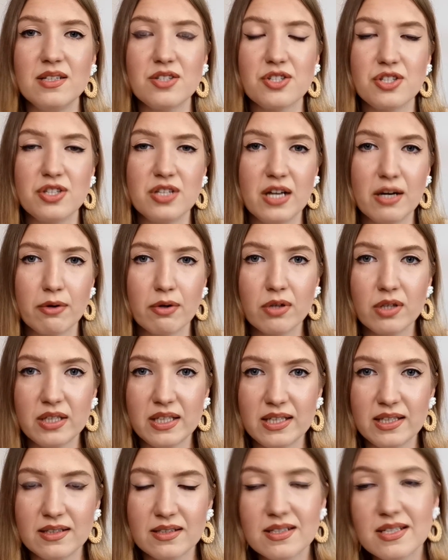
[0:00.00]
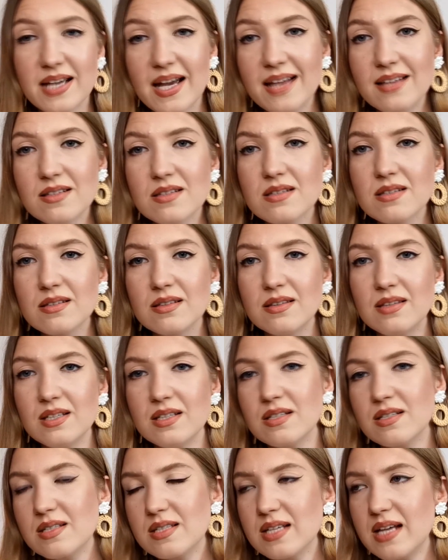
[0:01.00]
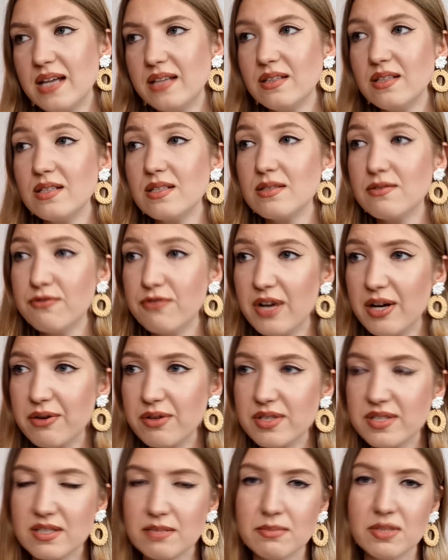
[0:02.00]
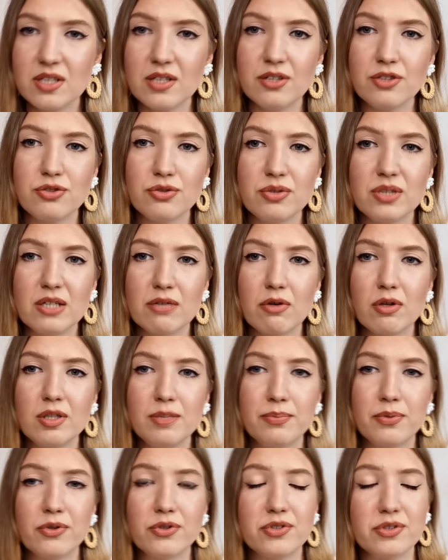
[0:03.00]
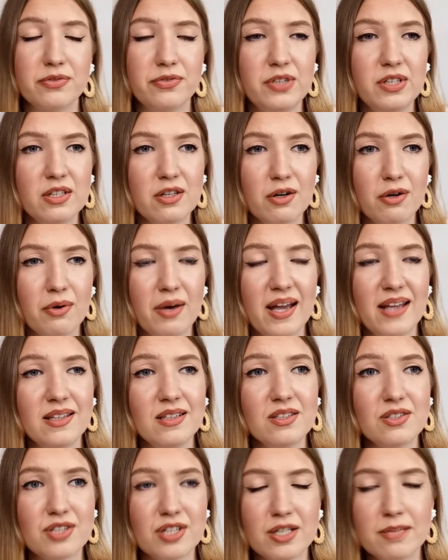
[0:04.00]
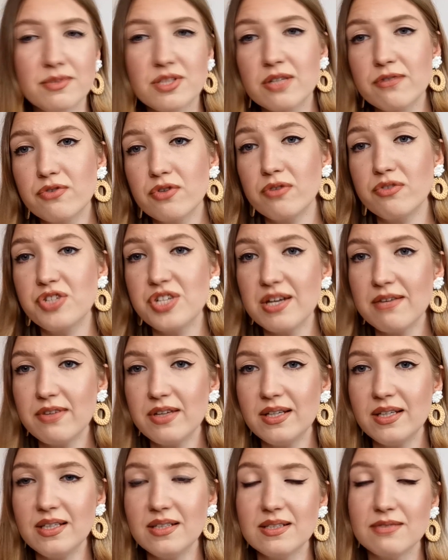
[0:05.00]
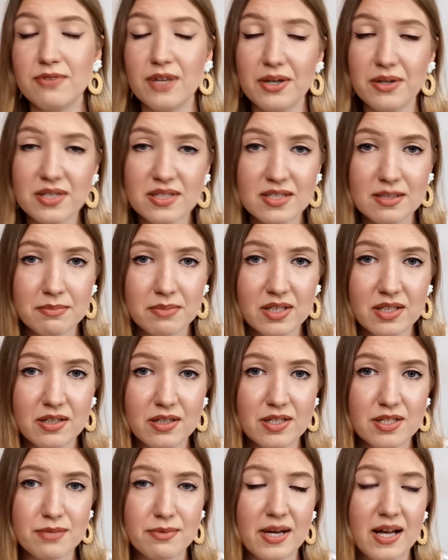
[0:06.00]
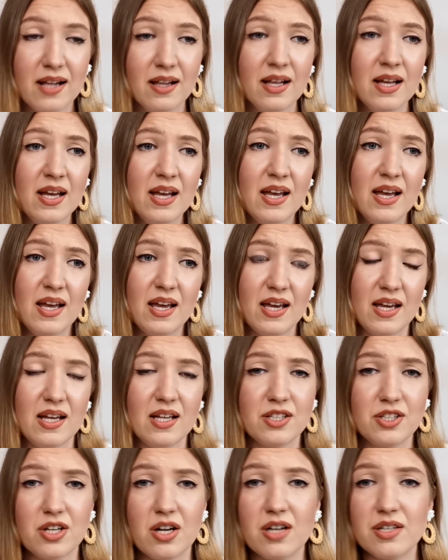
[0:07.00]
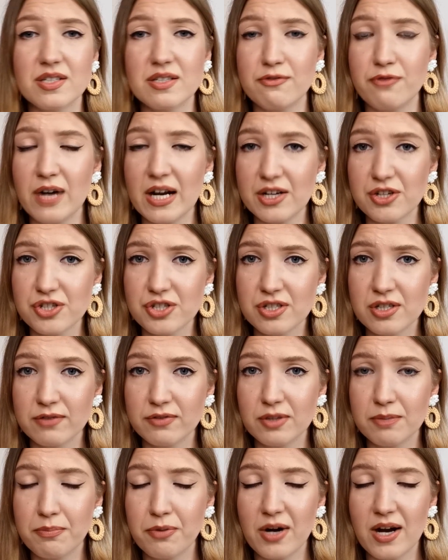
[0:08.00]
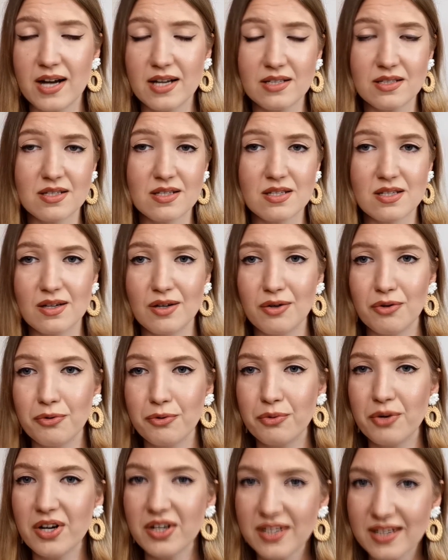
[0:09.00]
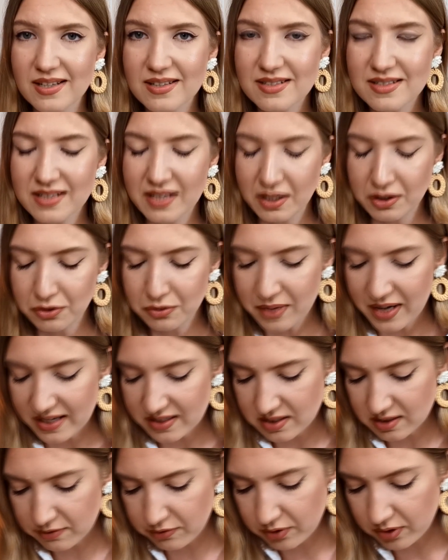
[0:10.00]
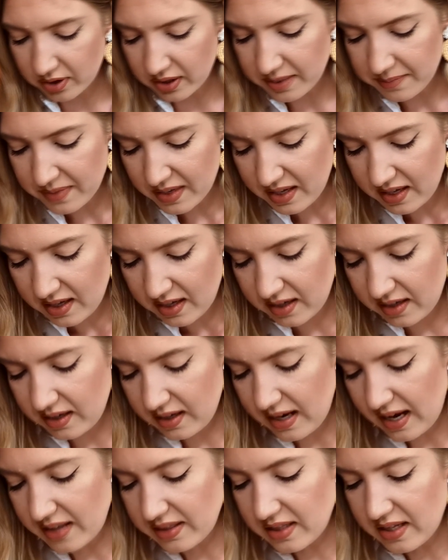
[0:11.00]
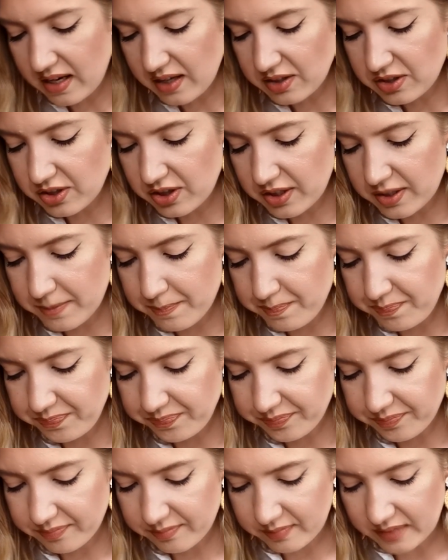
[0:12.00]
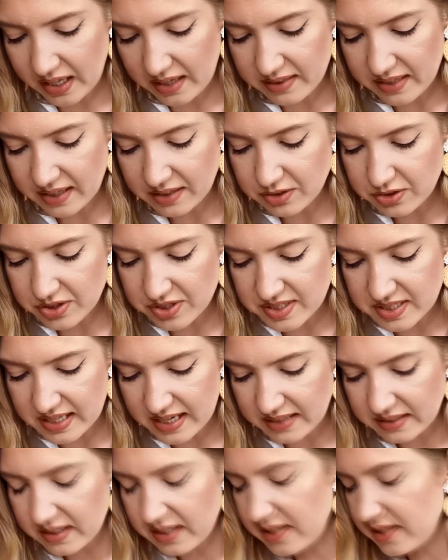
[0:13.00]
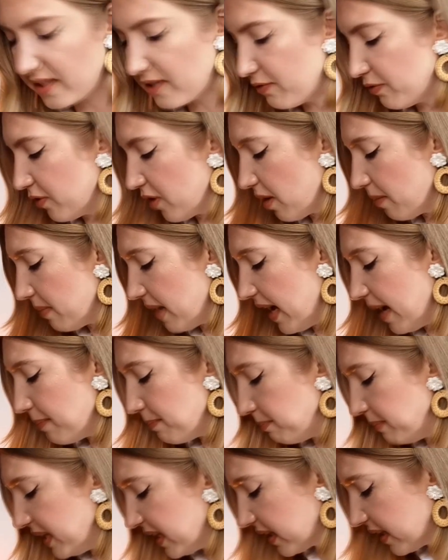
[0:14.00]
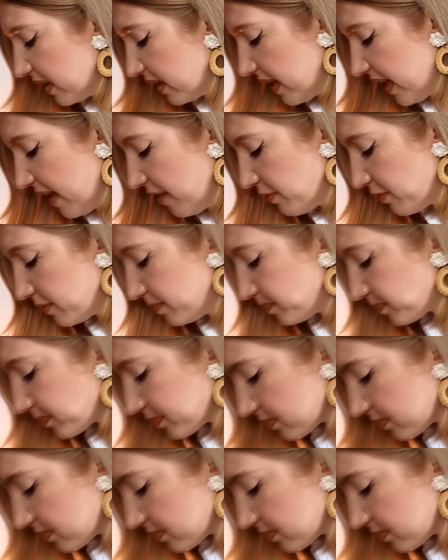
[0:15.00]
it's Neroli Intense. This scent is very similar to Neroli Portofino, and in terms of longevity, it's very similar as well. It costs a fraction of the price, so what else can you ask for? Another scent is from M. Mikalev.